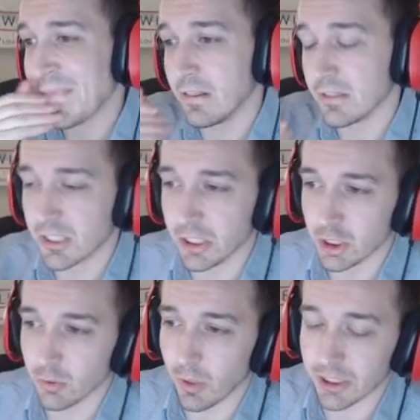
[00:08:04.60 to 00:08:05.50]
the
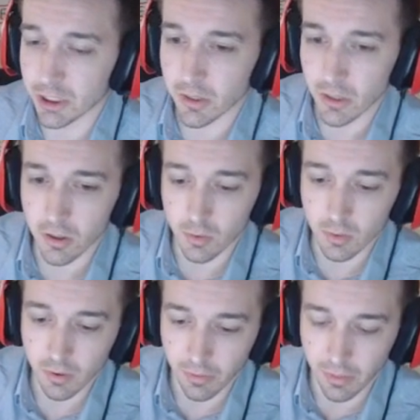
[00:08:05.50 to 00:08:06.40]
situation,
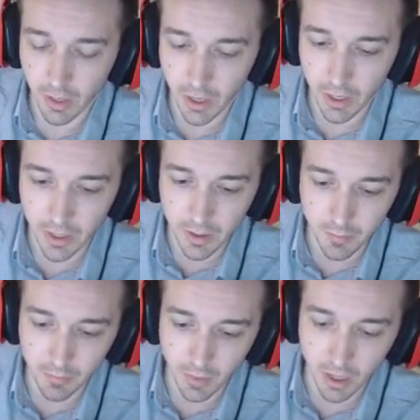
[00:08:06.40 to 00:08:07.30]
though, that
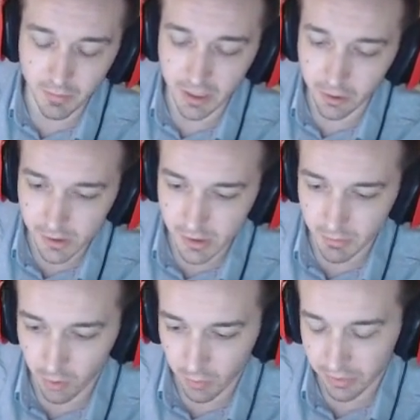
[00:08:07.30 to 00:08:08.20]
I'm, I'm curious
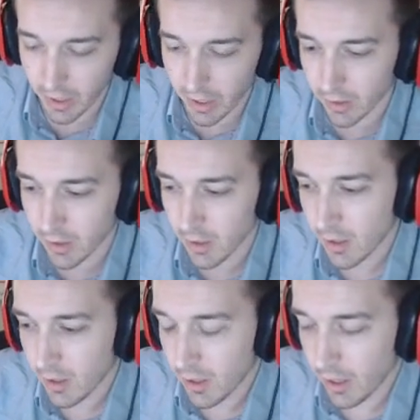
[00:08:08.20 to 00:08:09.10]
about with that
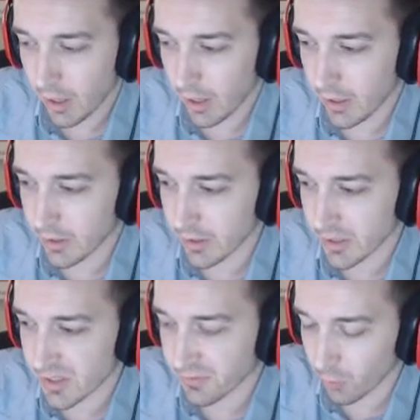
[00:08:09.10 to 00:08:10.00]

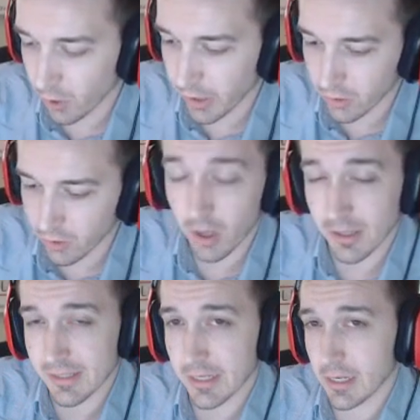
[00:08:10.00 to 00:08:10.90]
is for a
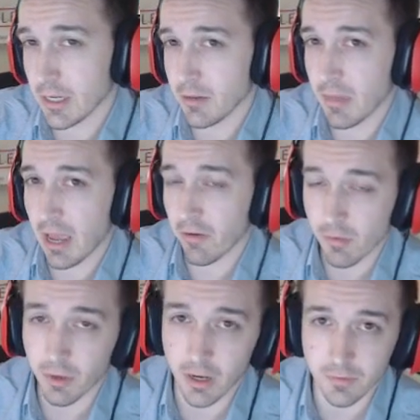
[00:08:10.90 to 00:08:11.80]
long time,
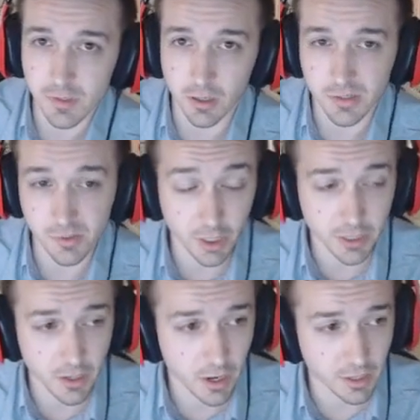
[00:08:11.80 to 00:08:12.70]
everybody I've talked to, when
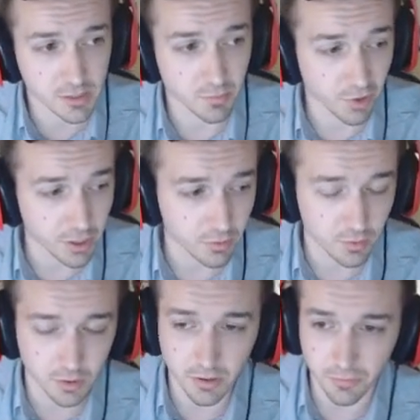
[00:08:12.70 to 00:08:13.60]
I did X M
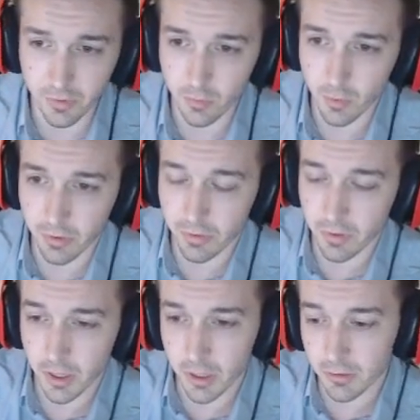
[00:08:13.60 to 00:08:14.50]
radio interview
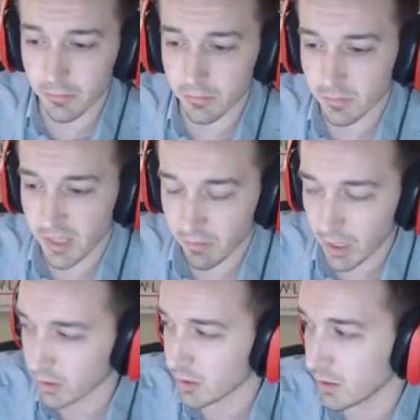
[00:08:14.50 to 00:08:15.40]
with um,
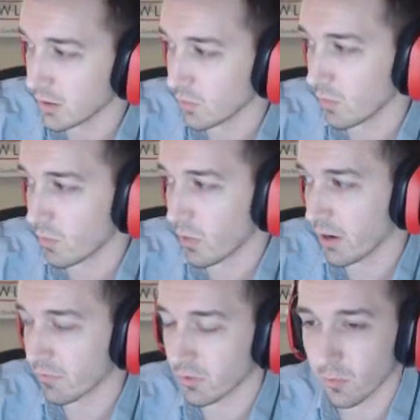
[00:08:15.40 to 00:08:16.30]
Kevinaki,
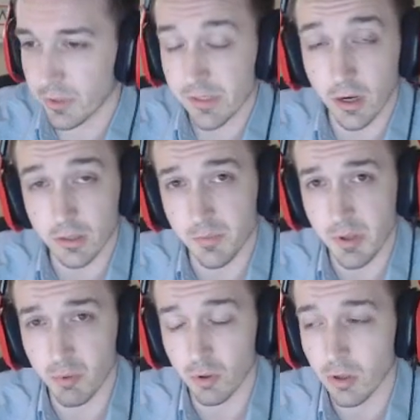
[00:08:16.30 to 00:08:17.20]
whenever we talk to
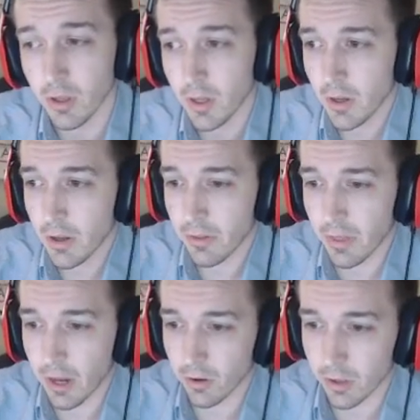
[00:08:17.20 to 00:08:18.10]
people
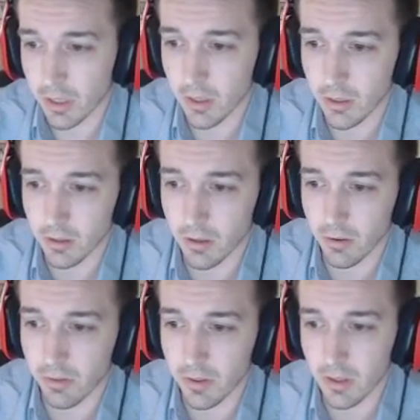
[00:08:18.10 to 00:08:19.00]
that are
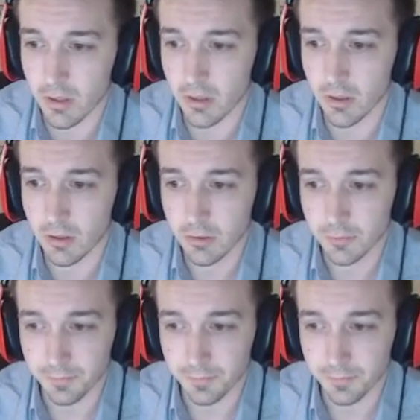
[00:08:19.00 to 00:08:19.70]
in the